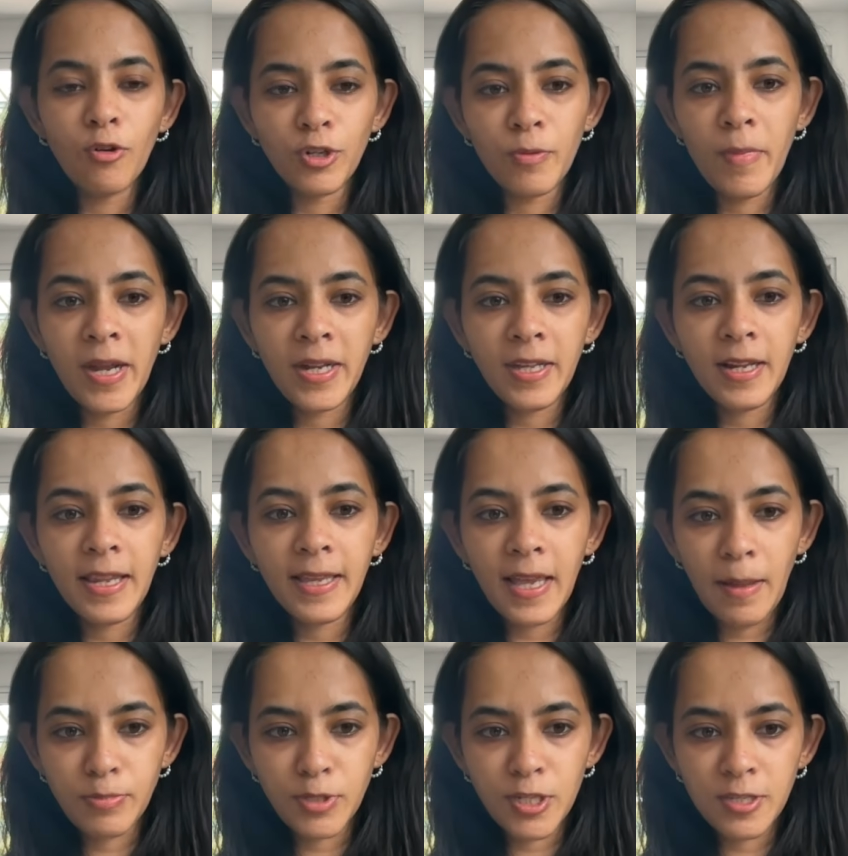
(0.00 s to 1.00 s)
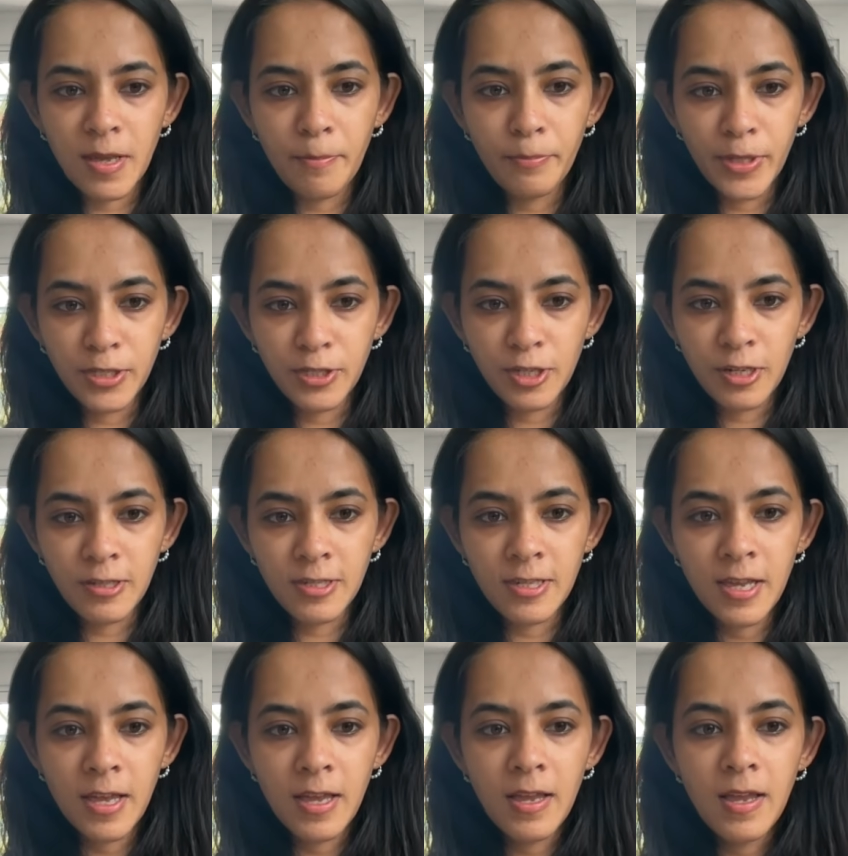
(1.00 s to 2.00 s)
automatically capture some
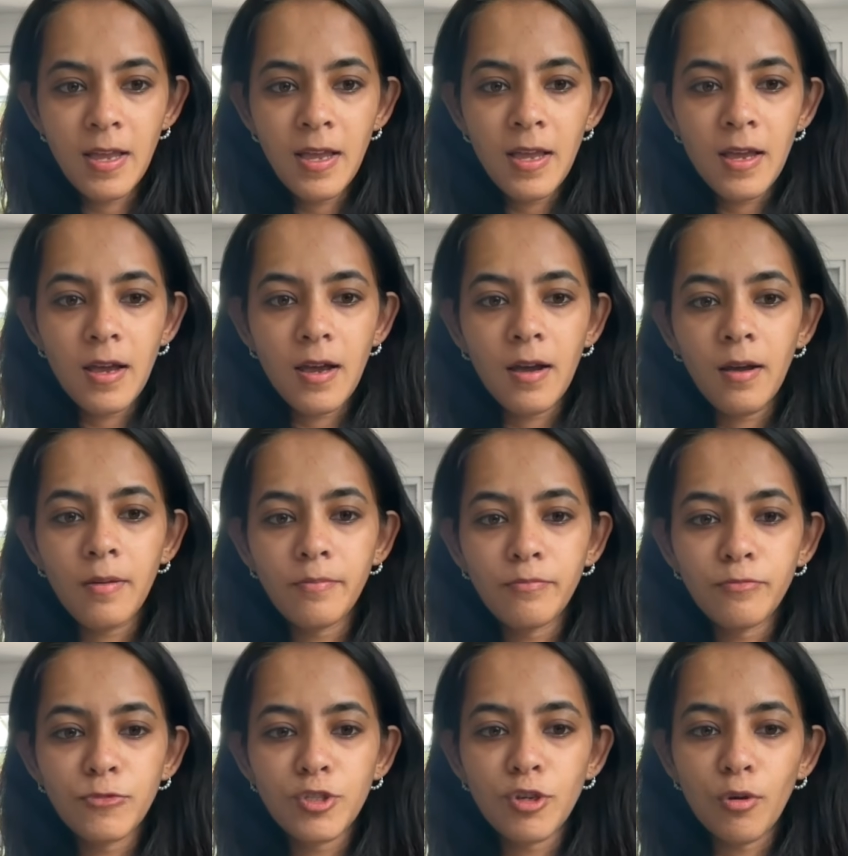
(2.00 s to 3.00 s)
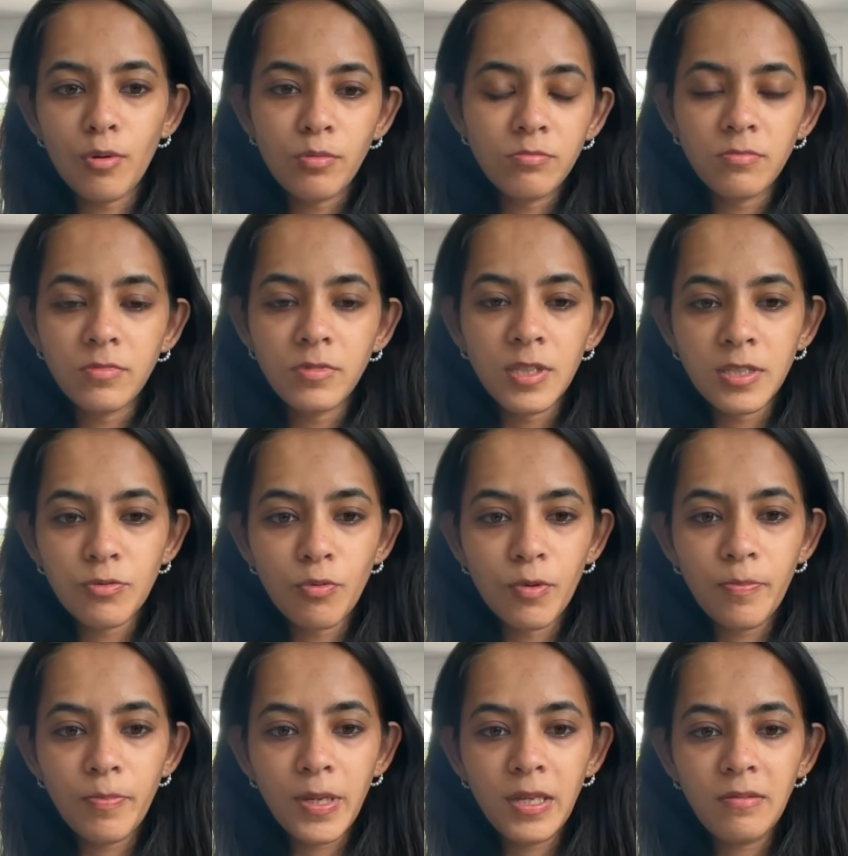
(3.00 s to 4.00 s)
pictures. So this
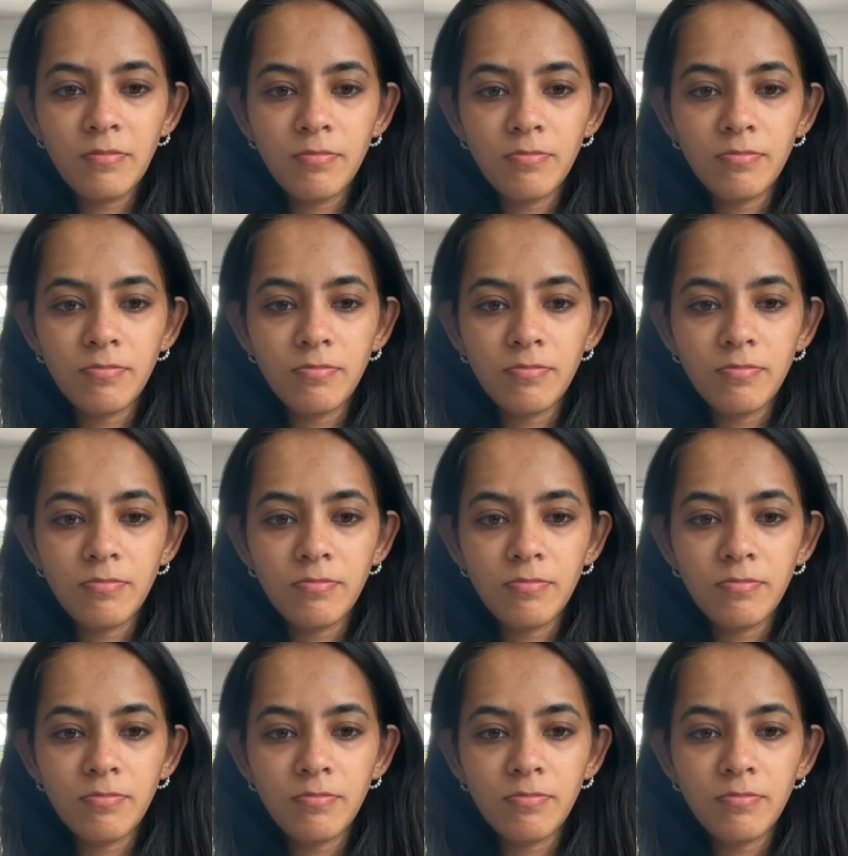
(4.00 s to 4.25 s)
would be